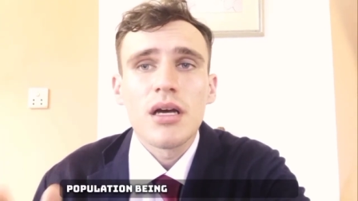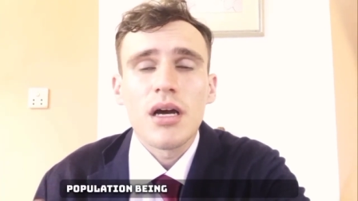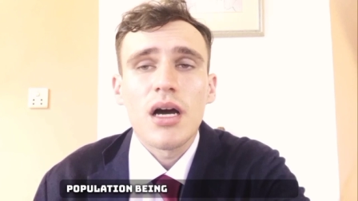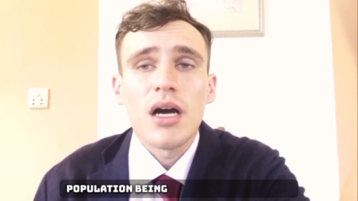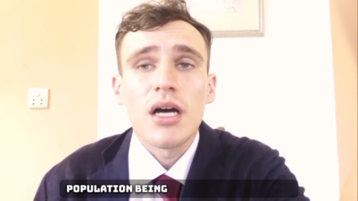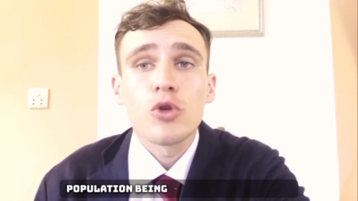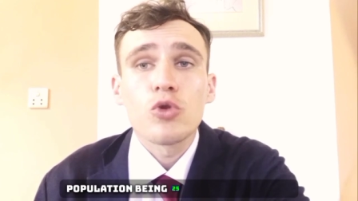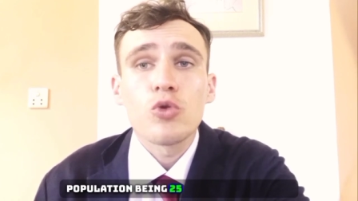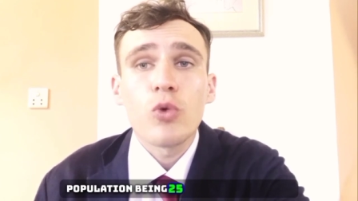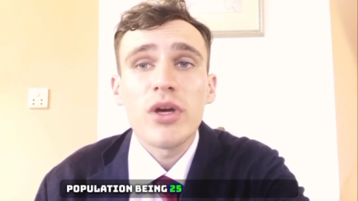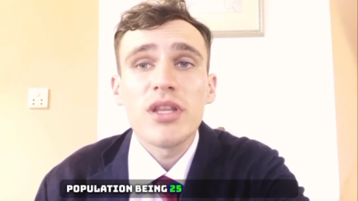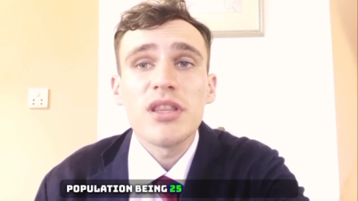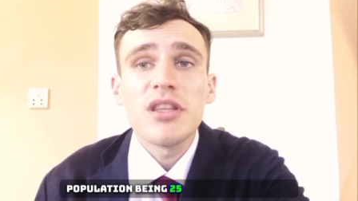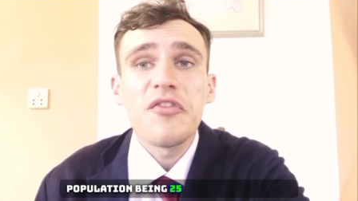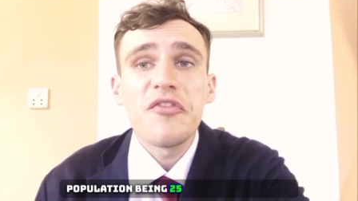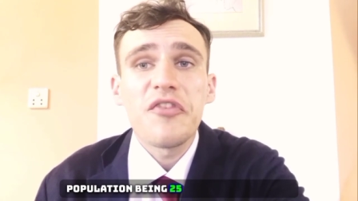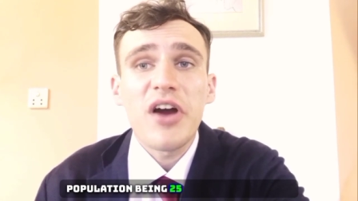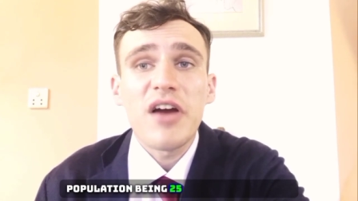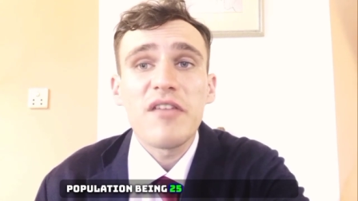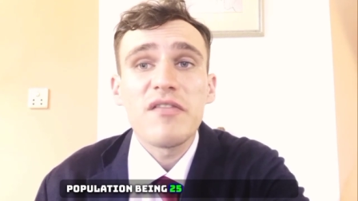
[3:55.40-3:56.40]
uh,
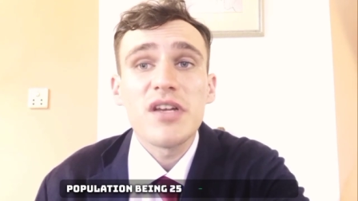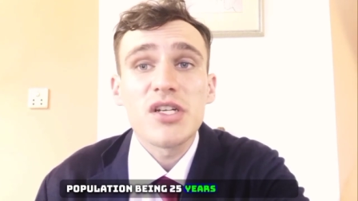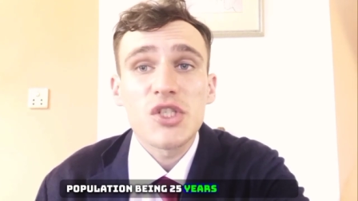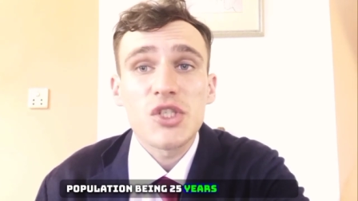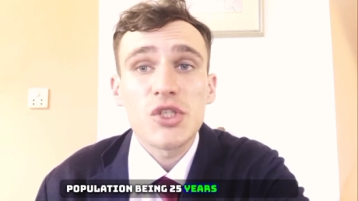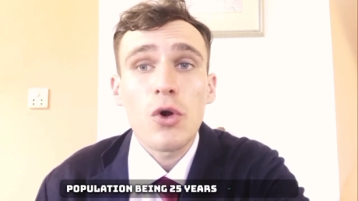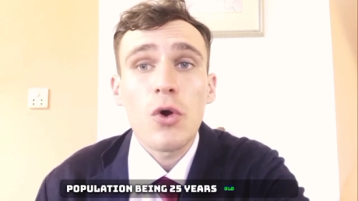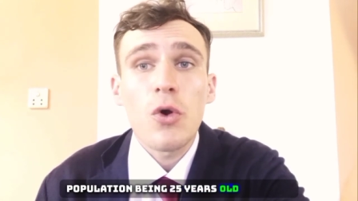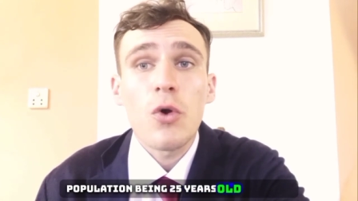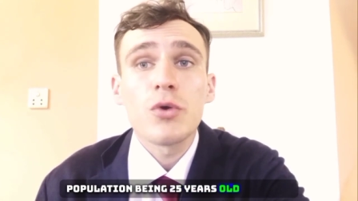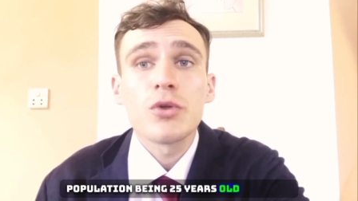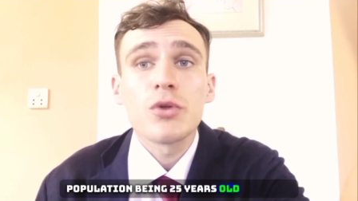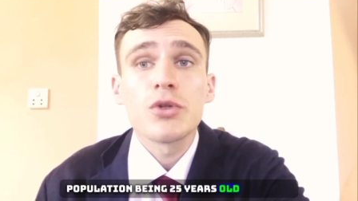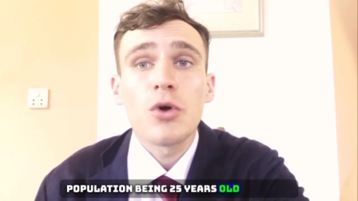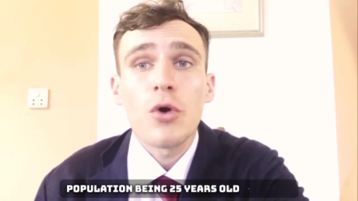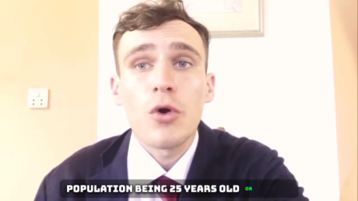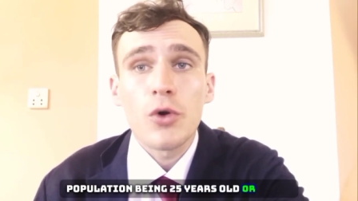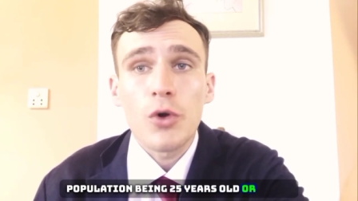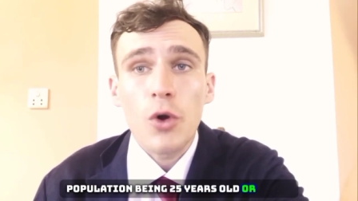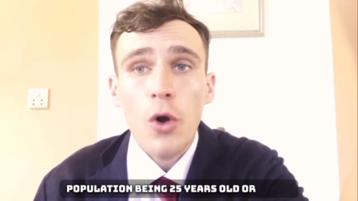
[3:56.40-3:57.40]
twenty-five years
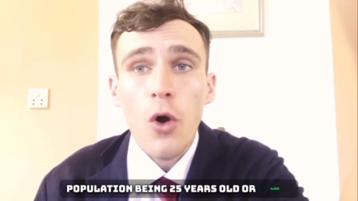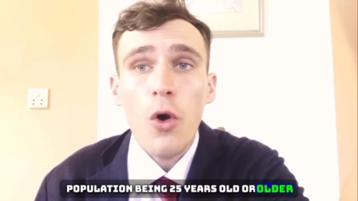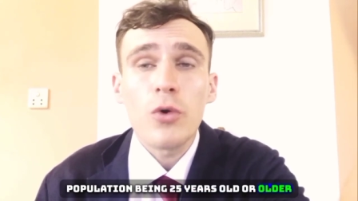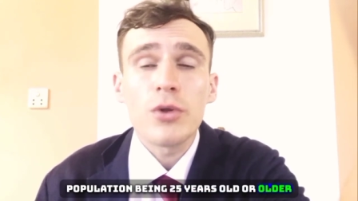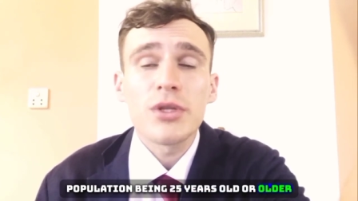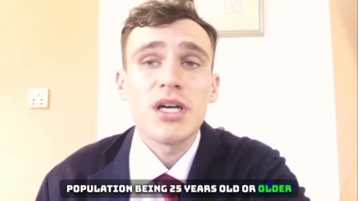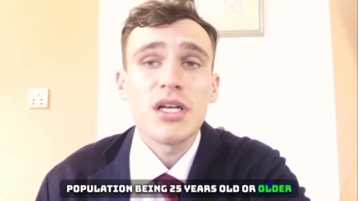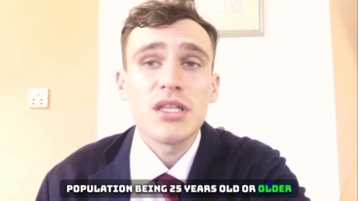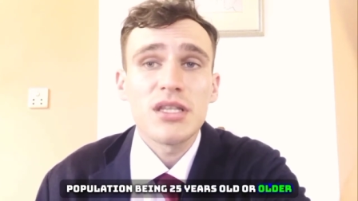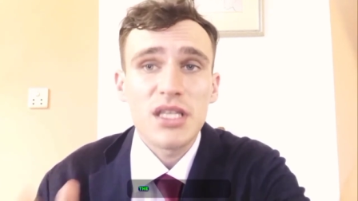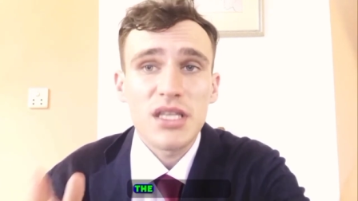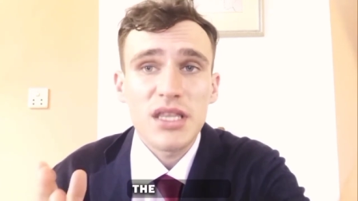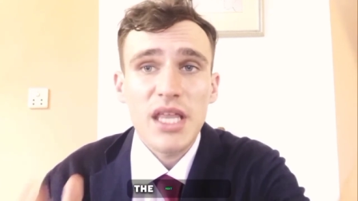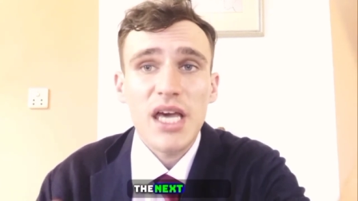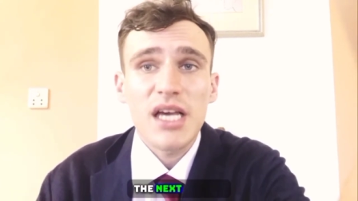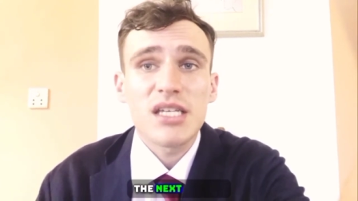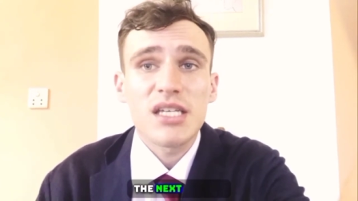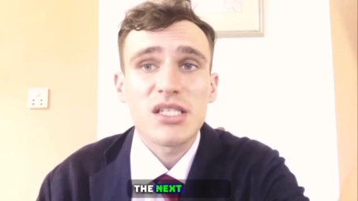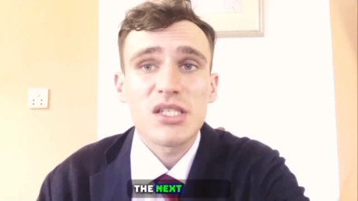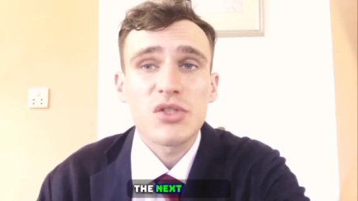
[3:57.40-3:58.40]
old or older, the
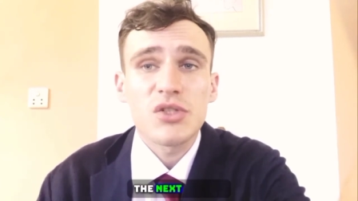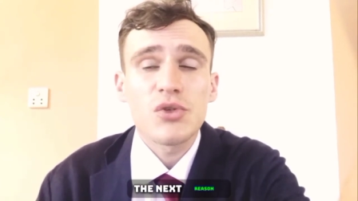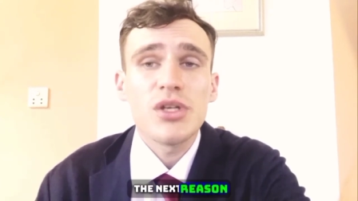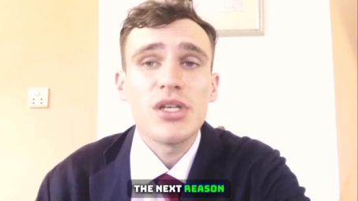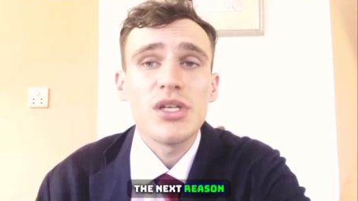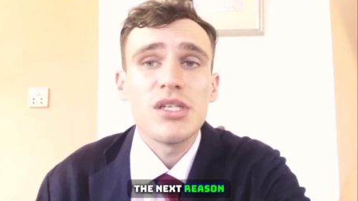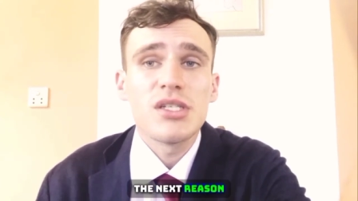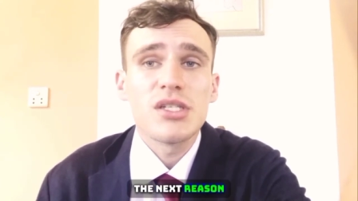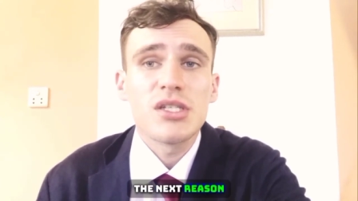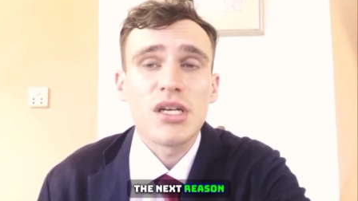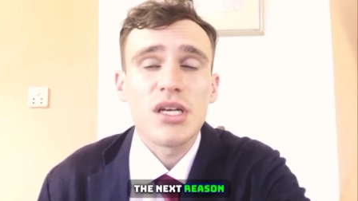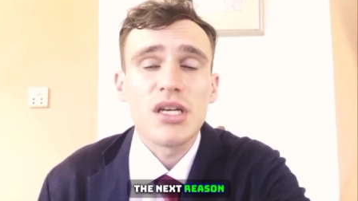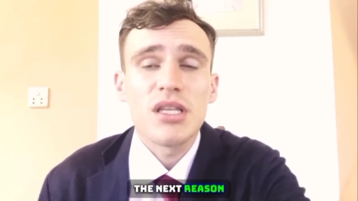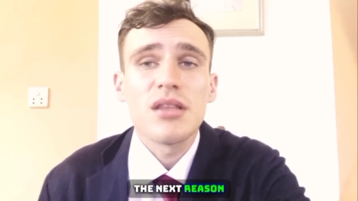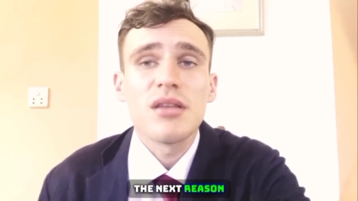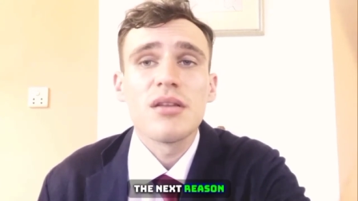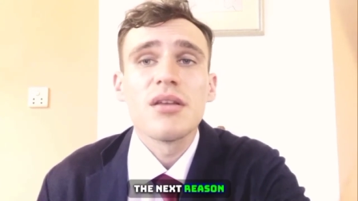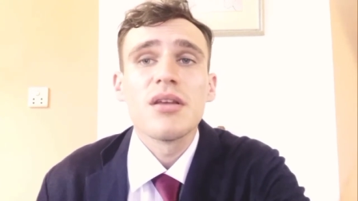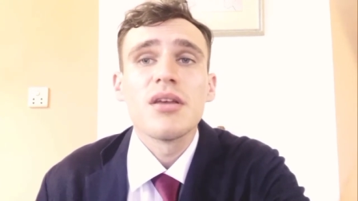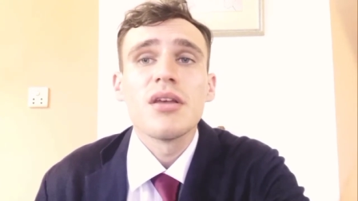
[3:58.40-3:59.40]
next
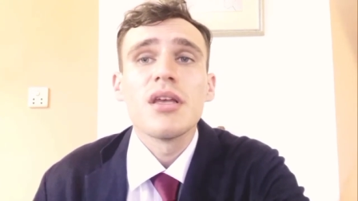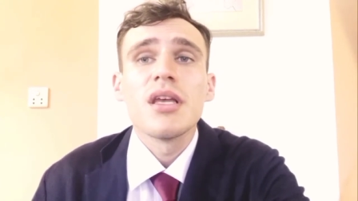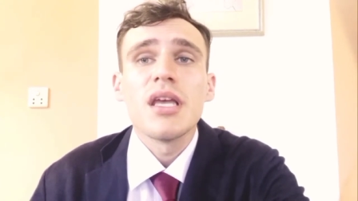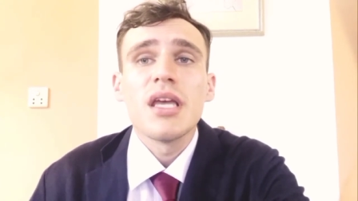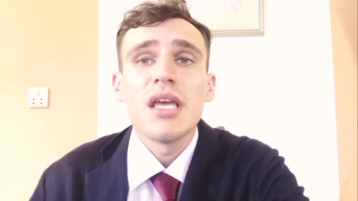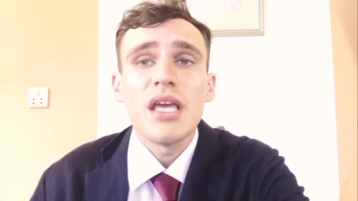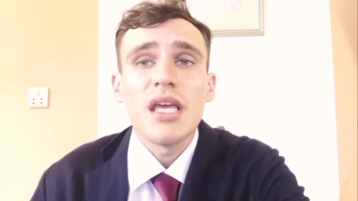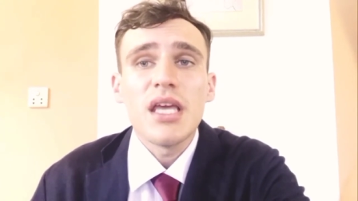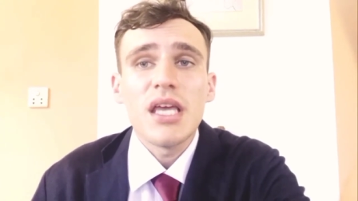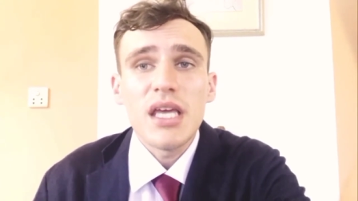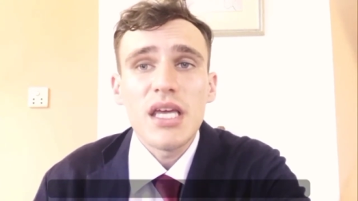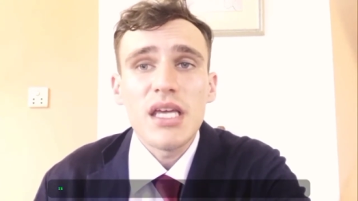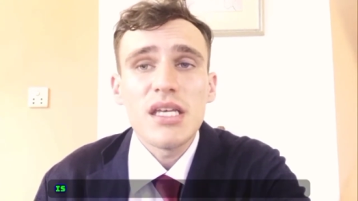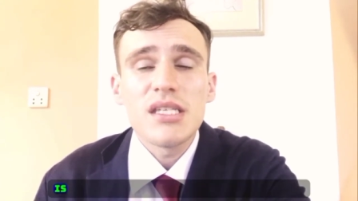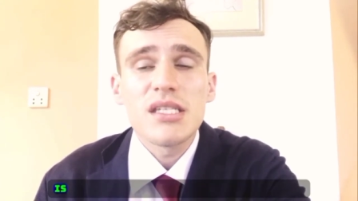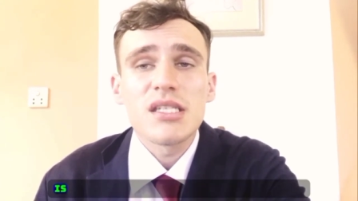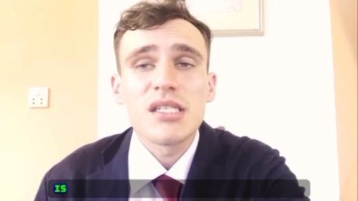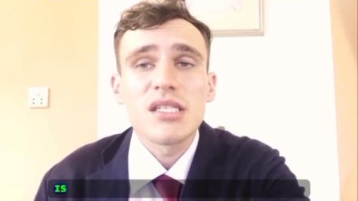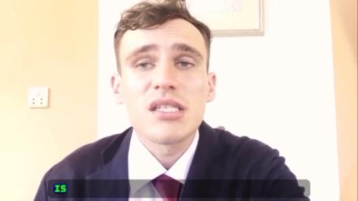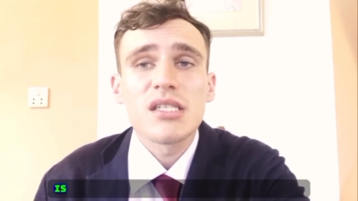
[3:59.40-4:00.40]
reason
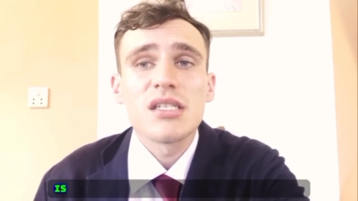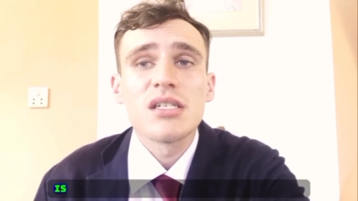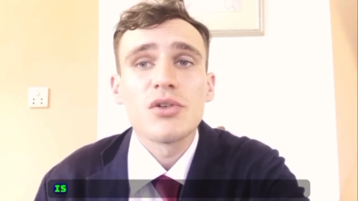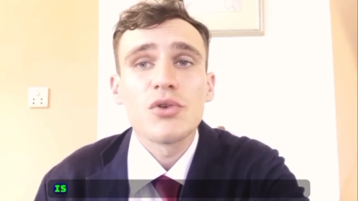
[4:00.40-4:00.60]
is